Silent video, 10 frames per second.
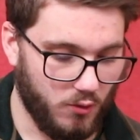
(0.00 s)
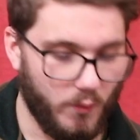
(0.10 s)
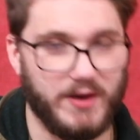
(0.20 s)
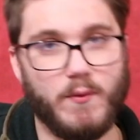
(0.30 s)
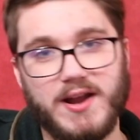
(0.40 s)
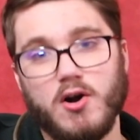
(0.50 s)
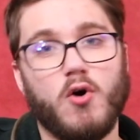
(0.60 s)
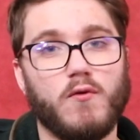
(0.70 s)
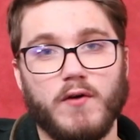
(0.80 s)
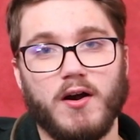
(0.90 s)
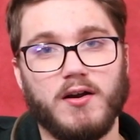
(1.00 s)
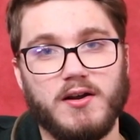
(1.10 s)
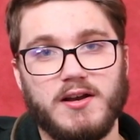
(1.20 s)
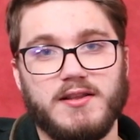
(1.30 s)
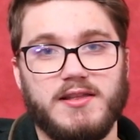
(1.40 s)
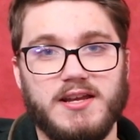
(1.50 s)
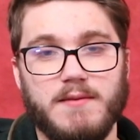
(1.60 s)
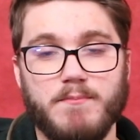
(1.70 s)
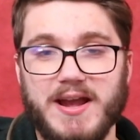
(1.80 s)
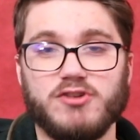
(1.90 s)
we went over the
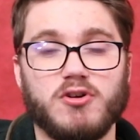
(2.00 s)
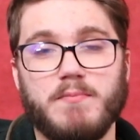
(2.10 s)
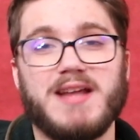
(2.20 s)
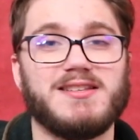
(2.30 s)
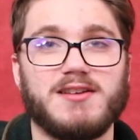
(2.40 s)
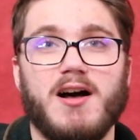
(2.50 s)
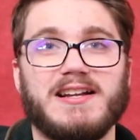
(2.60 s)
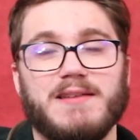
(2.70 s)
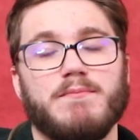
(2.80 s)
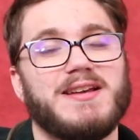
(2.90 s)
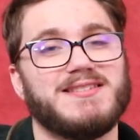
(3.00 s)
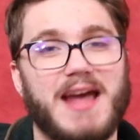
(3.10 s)
major pentatonic and based